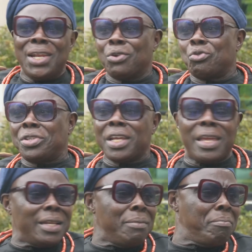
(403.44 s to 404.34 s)
not to take
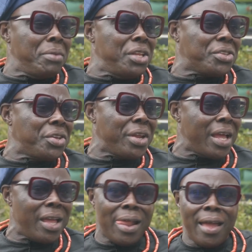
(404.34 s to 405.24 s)
any
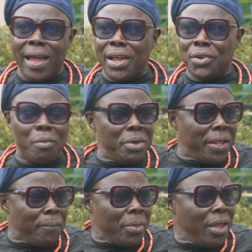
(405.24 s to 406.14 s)
ministerial
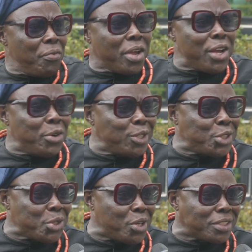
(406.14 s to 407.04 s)
nominee. If you cannot
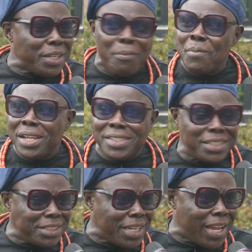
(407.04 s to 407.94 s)
trust a
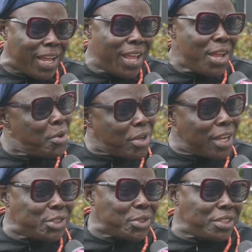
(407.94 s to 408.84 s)
messenger, you
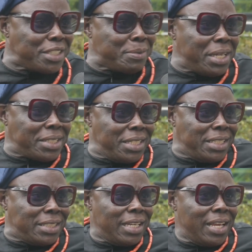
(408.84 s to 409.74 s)
can't trust his
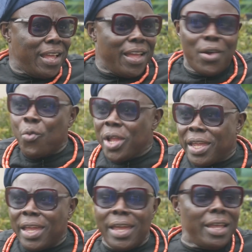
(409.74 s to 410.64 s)
message.
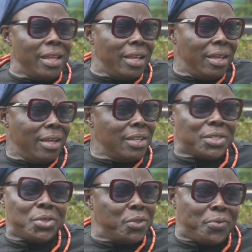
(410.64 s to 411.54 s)
Winky
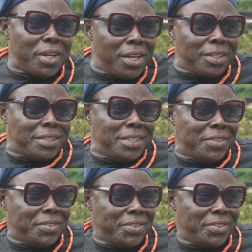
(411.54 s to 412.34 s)
is good for nothing.